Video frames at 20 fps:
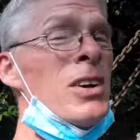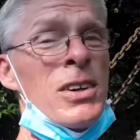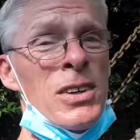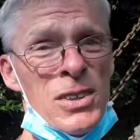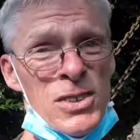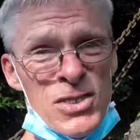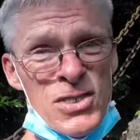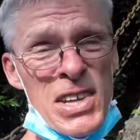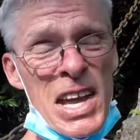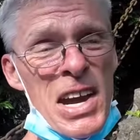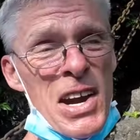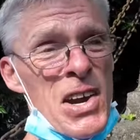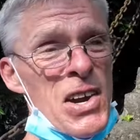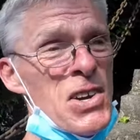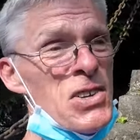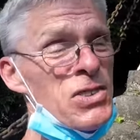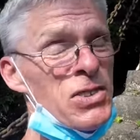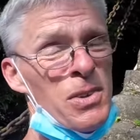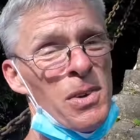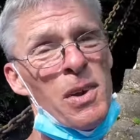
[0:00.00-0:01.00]

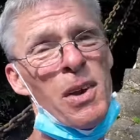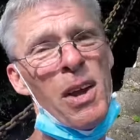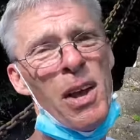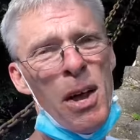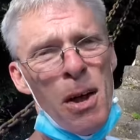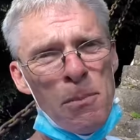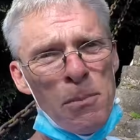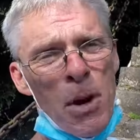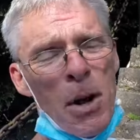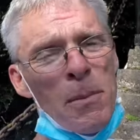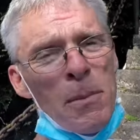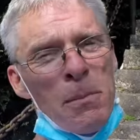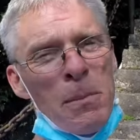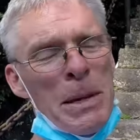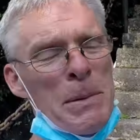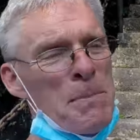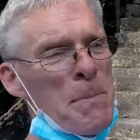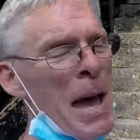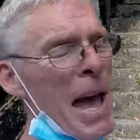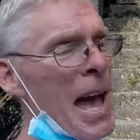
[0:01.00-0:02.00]
stairs,
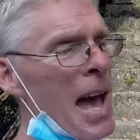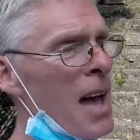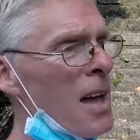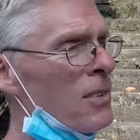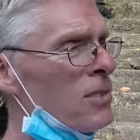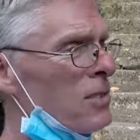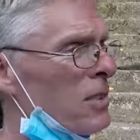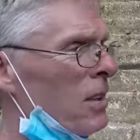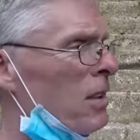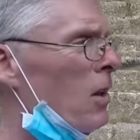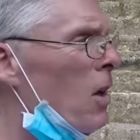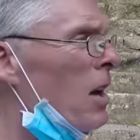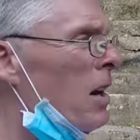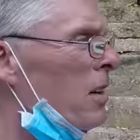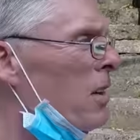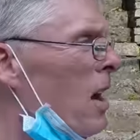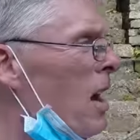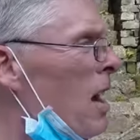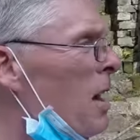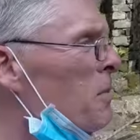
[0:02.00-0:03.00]
probably paths a lot of
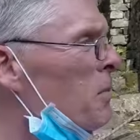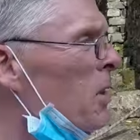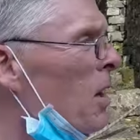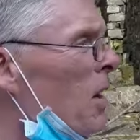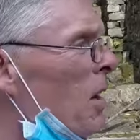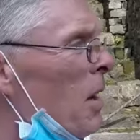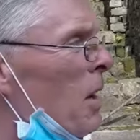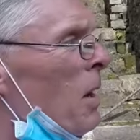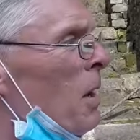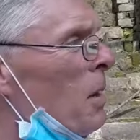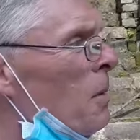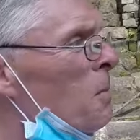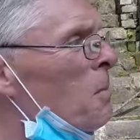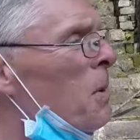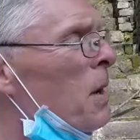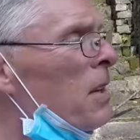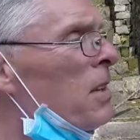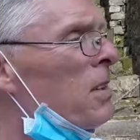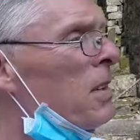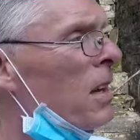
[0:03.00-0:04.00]
times.
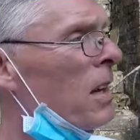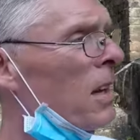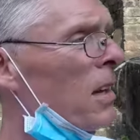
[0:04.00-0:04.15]
But